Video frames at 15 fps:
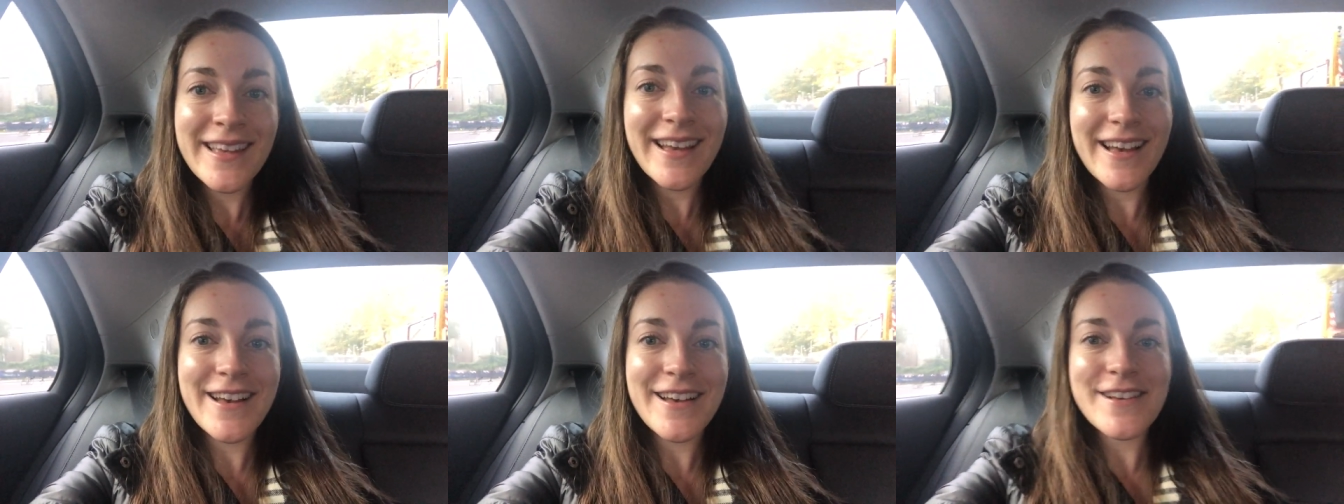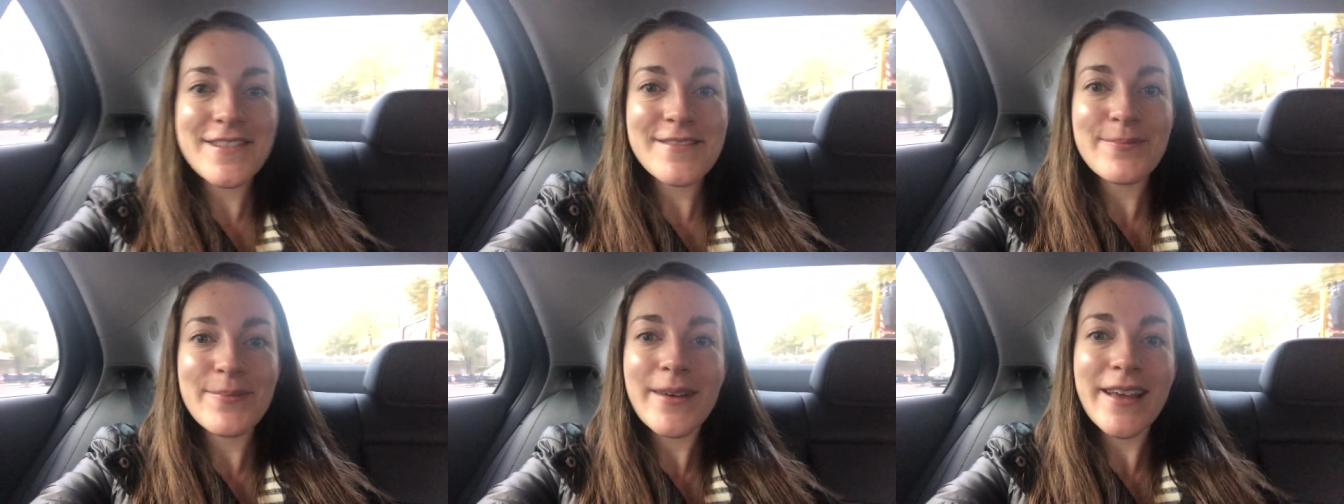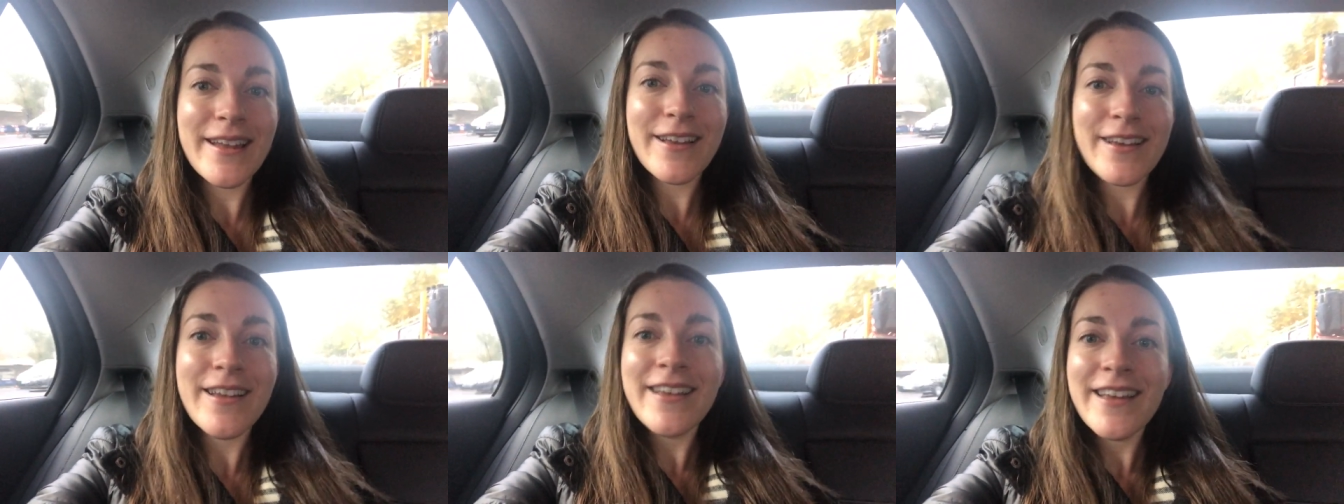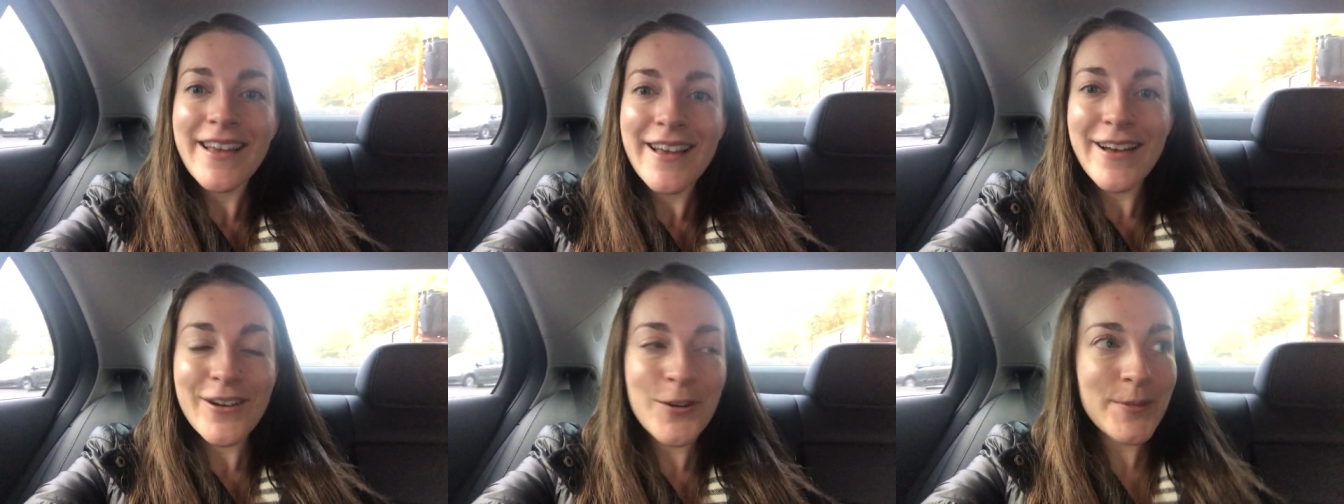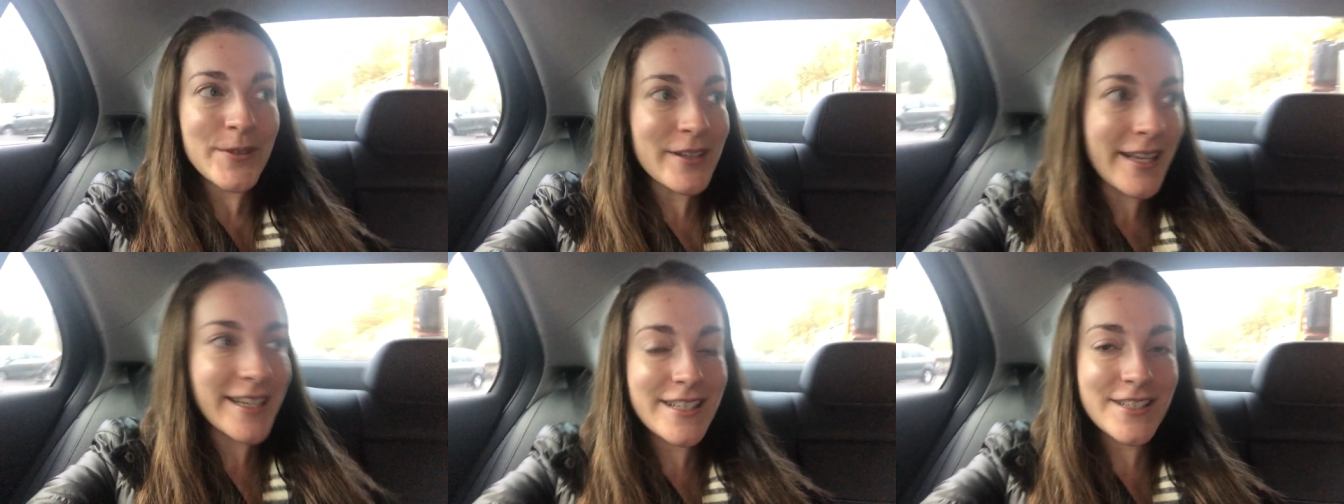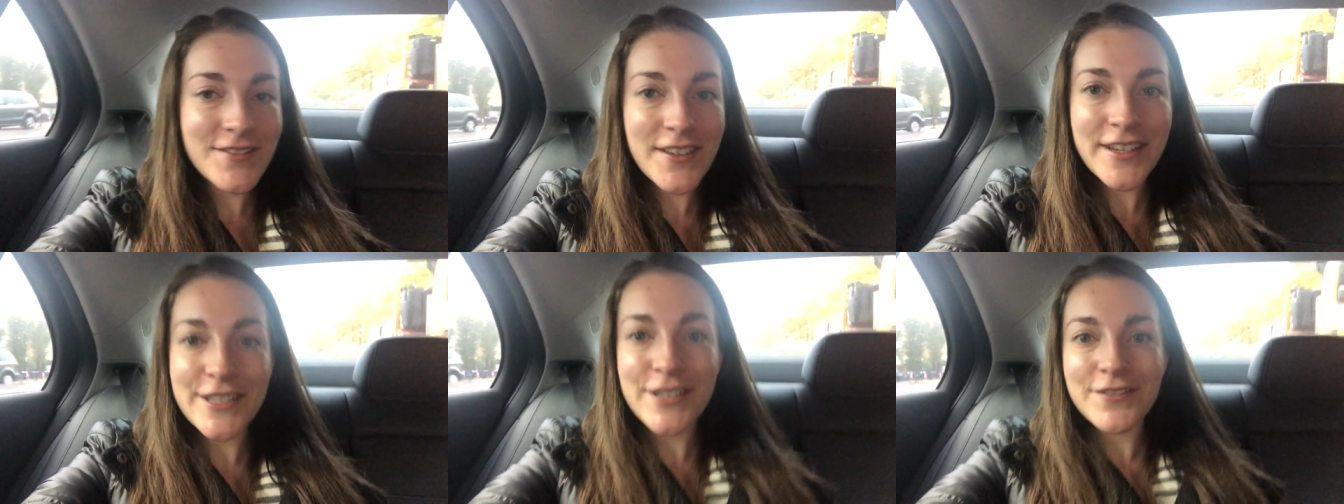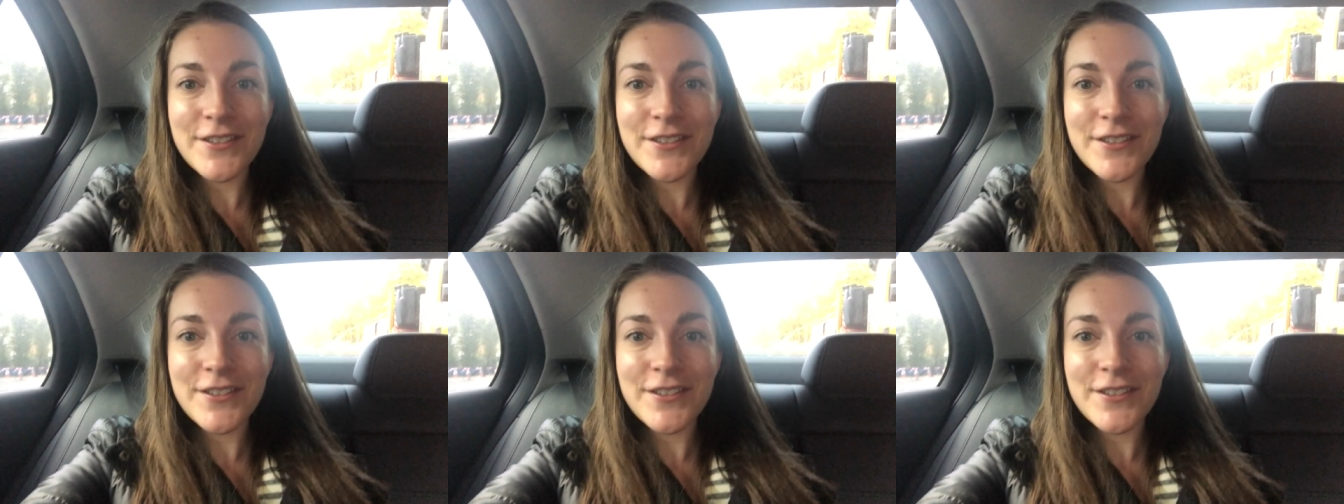Um, but hope you liked this video.